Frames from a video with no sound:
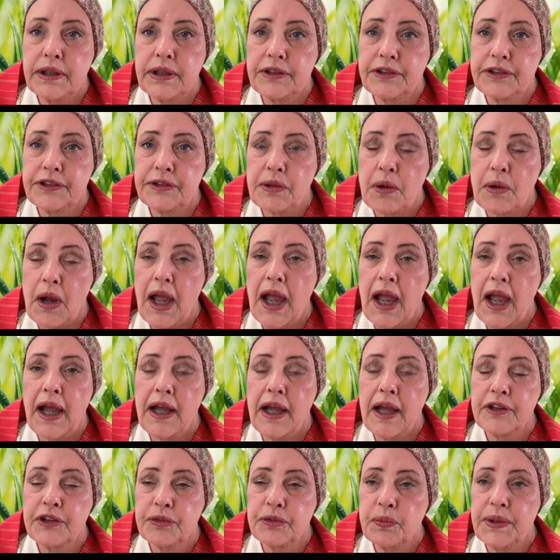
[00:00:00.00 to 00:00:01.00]
It's
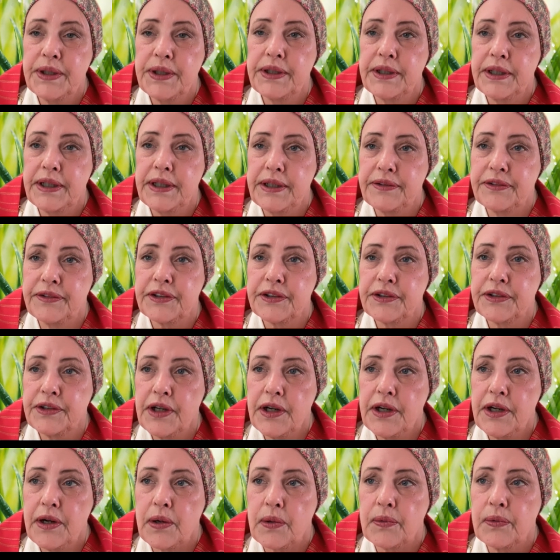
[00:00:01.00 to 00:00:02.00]
as we need to
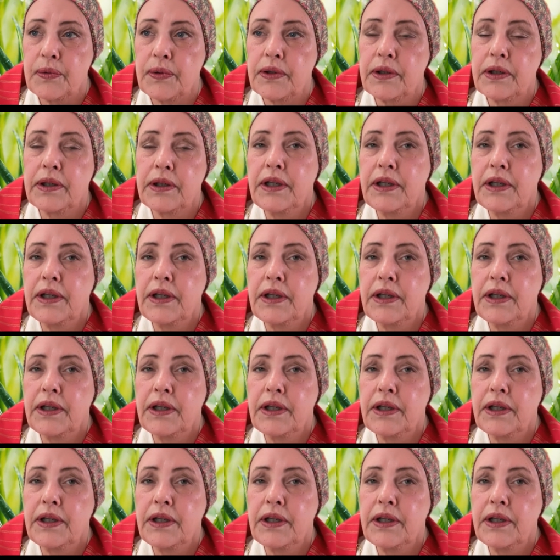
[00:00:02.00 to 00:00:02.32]
know.